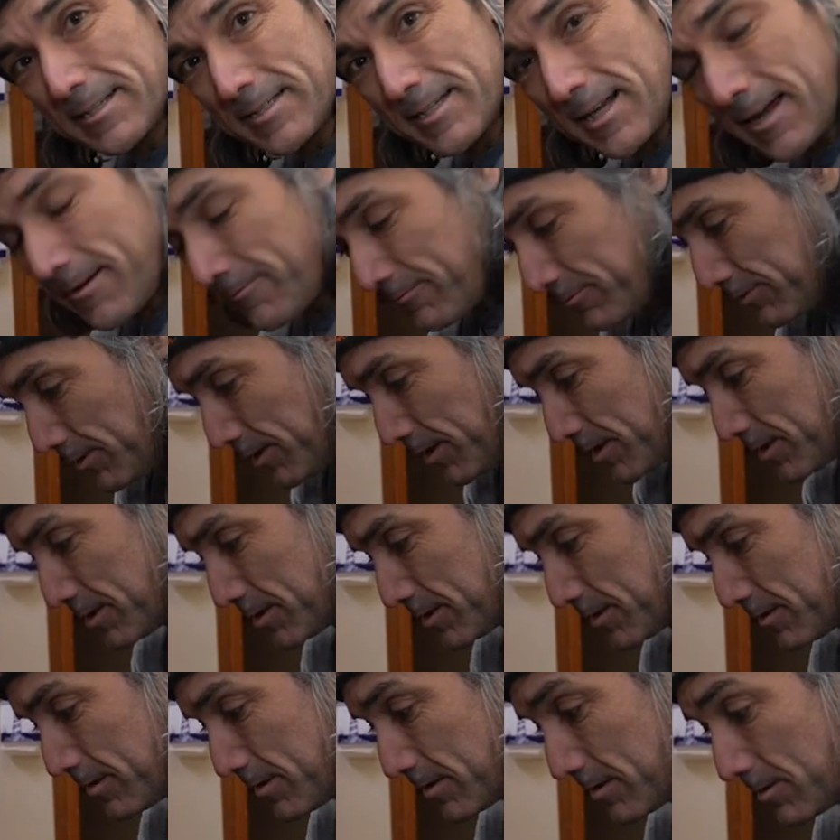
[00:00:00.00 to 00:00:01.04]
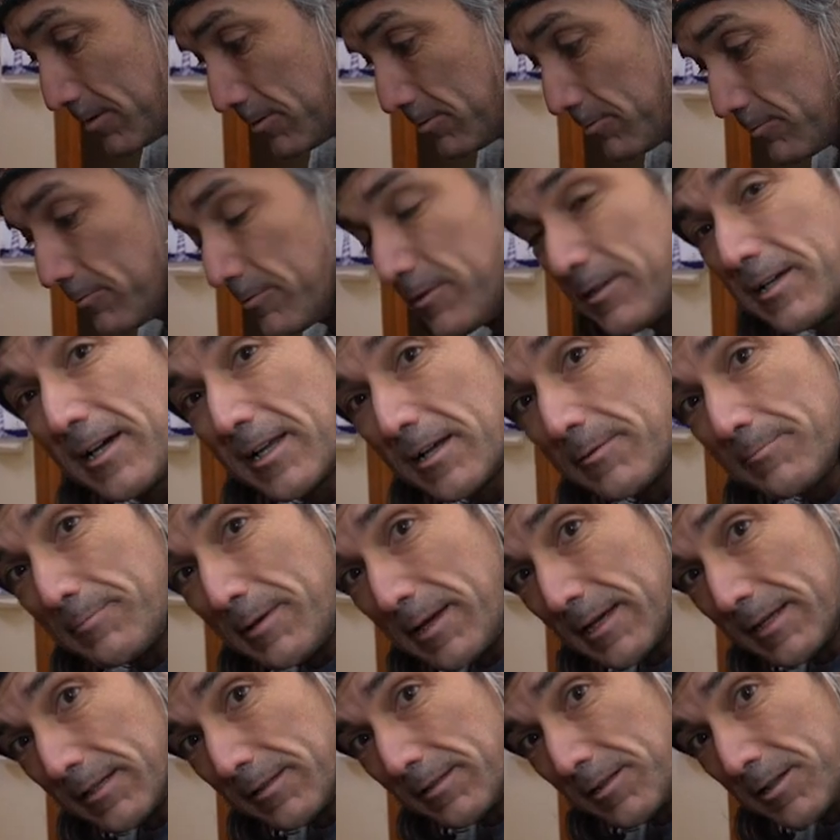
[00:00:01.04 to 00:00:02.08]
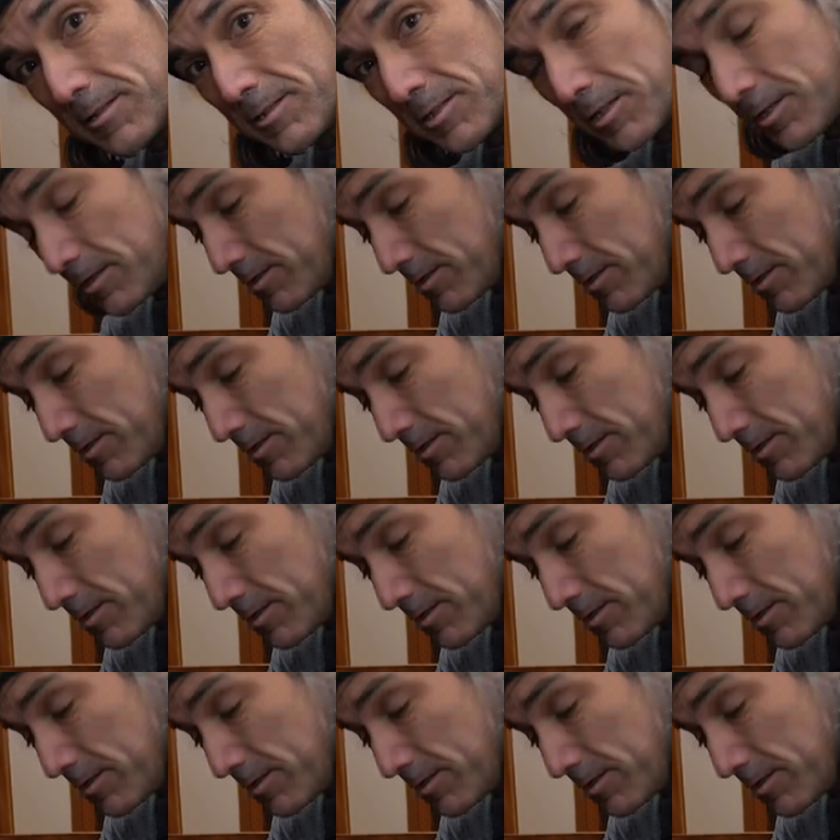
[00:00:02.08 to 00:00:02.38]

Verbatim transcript: in time for lunch, so we got to make lunch